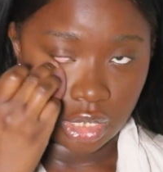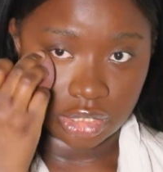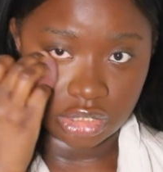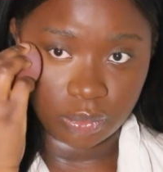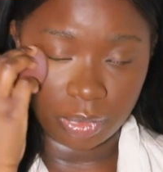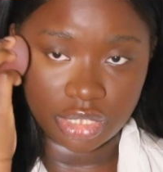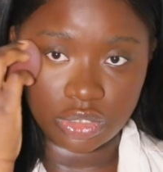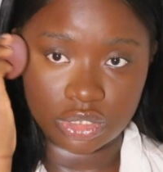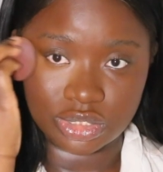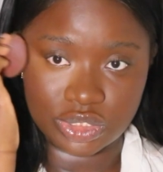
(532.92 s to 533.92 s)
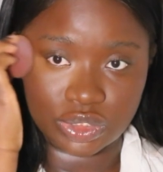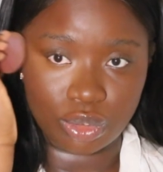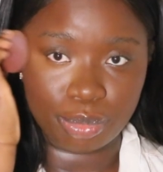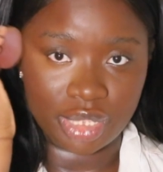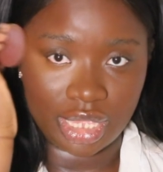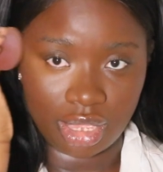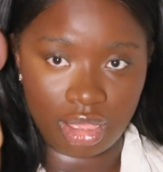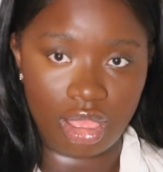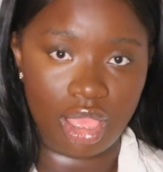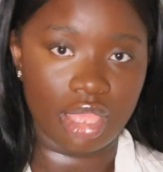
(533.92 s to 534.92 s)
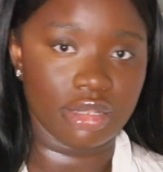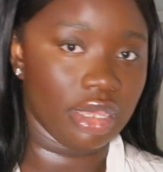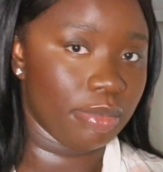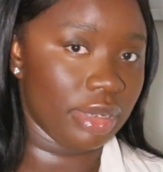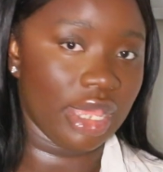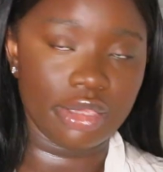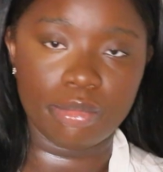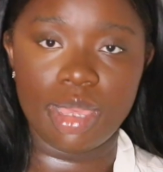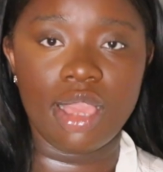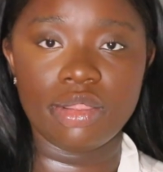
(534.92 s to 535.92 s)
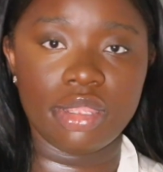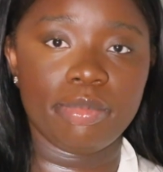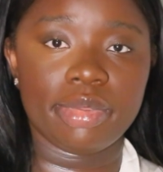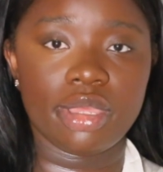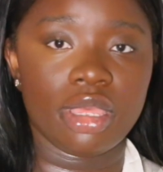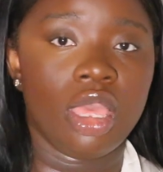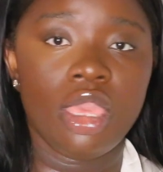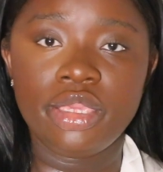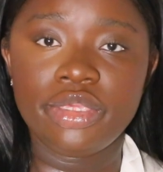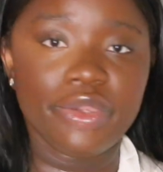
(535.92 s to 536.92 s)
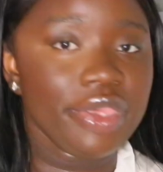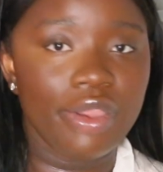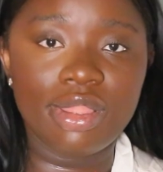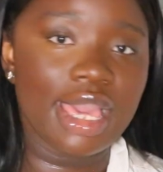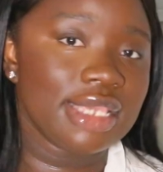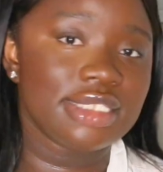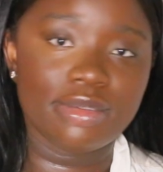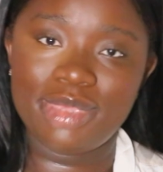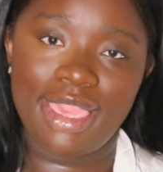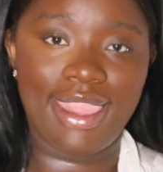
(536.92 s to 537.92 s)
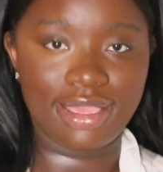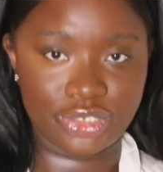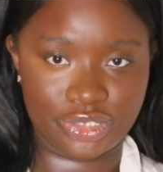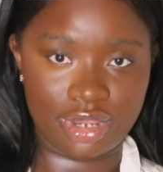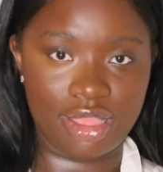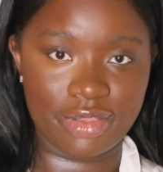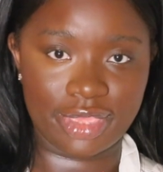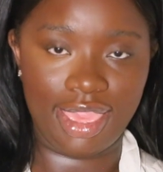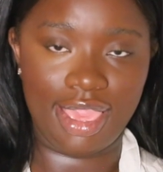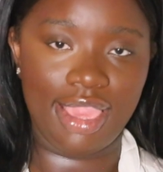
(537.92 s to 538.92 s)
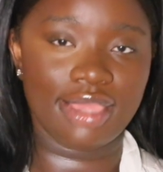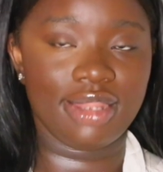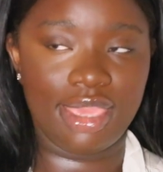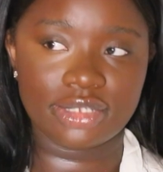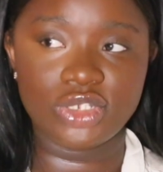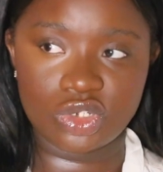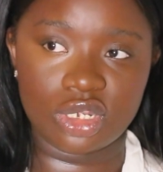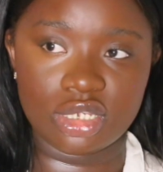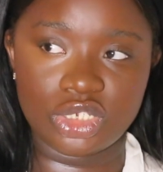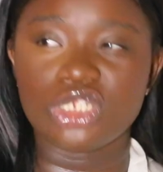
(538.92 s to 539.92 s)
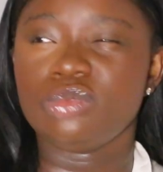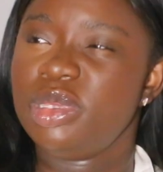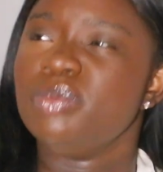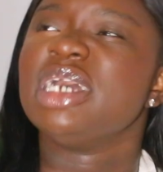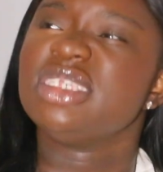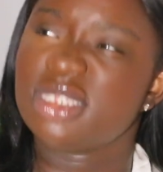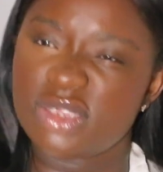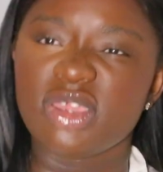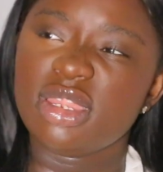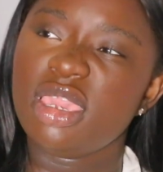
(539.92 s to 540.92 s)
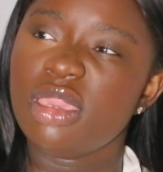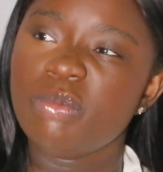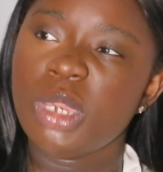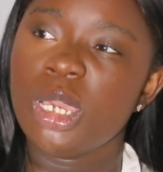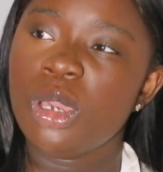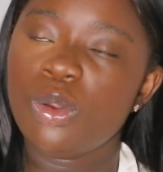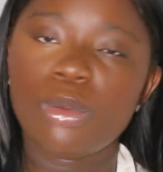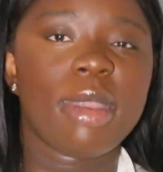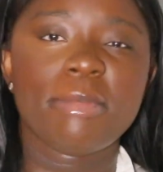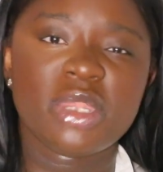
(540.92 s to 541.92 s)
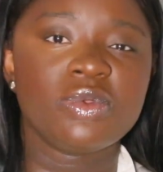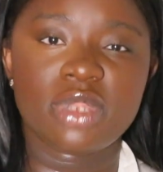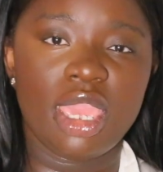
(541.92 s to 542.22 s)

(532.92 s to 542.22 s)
At this point you can stop here and apply your powder, but your girl likes to be extra, okay? And extra should be my surname or my middle